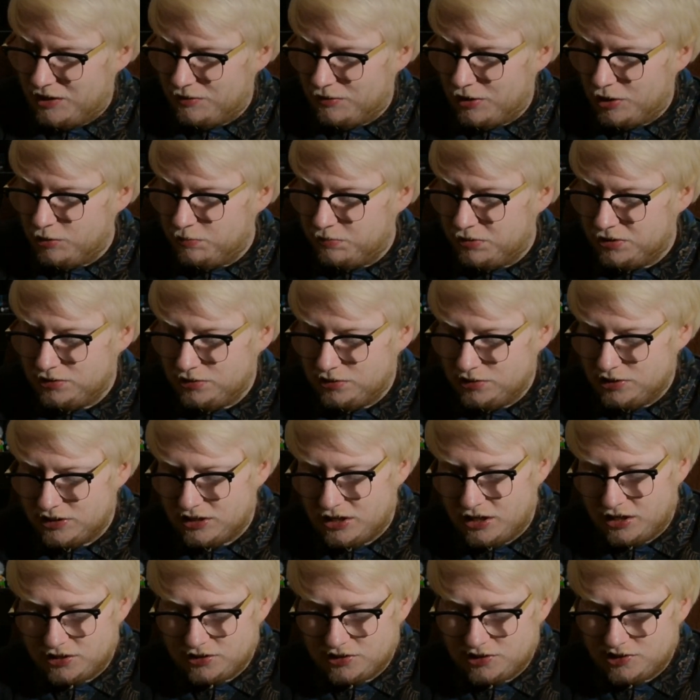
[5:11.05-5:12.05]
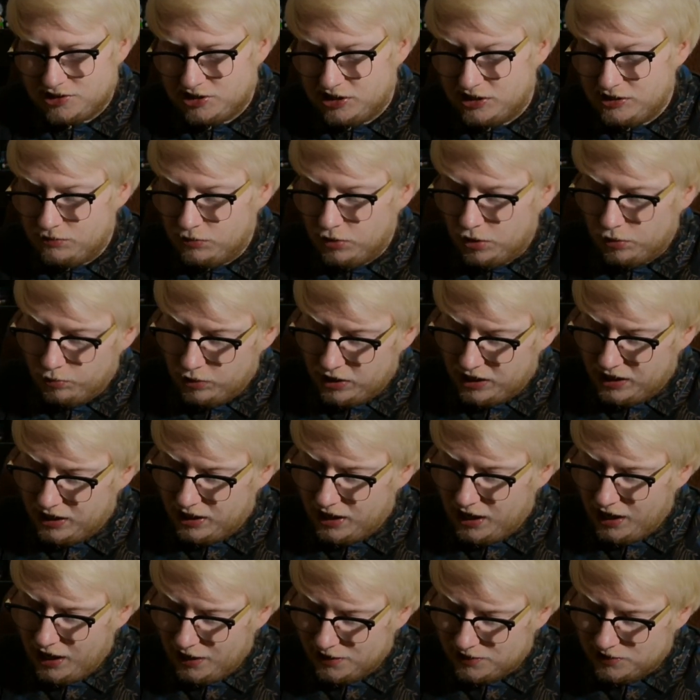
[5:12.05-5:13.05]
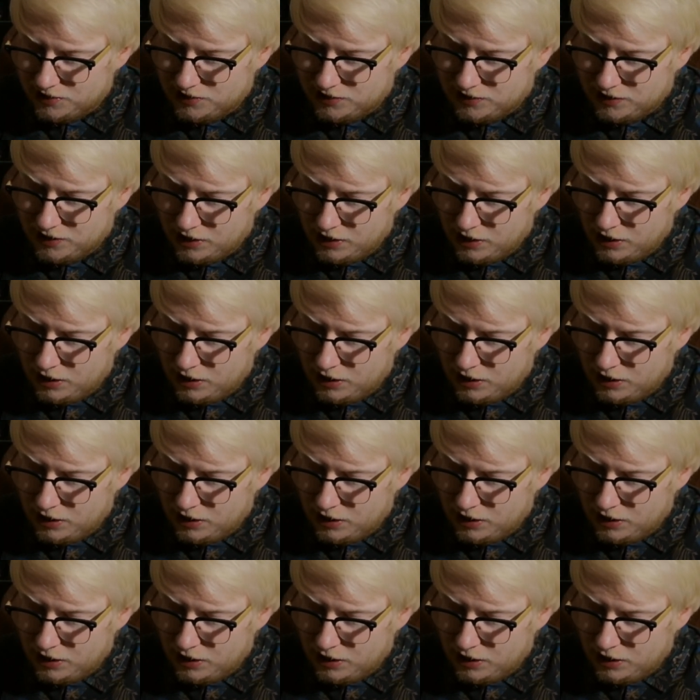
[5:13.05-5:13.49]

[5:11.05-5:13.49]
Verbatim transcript: opened and see what we get.